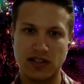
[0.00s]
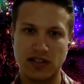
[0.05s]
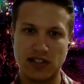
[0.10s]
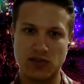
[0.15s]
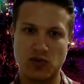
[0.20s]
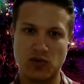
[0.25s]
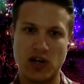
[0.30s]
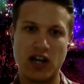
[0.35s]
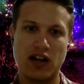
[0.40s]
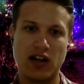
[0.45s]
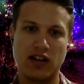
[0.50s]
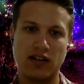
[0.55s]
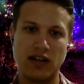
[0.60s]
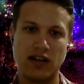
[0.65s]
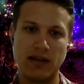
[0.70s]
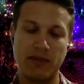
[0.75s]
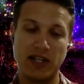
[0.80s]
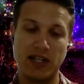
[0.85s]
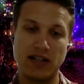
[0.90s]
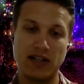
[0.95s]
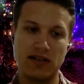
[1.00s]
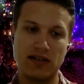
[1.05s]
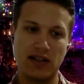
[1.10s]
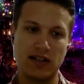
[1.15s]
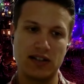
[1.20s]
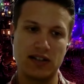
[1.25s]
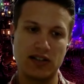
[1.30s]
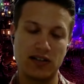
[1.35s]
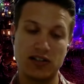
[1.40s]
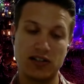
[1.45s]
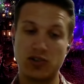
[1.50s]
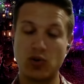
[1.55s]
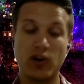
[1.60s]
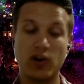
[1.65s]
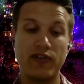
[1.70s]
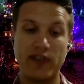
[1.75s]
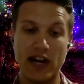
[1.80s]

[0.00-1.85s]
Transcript: as well. I mean, and the, the toy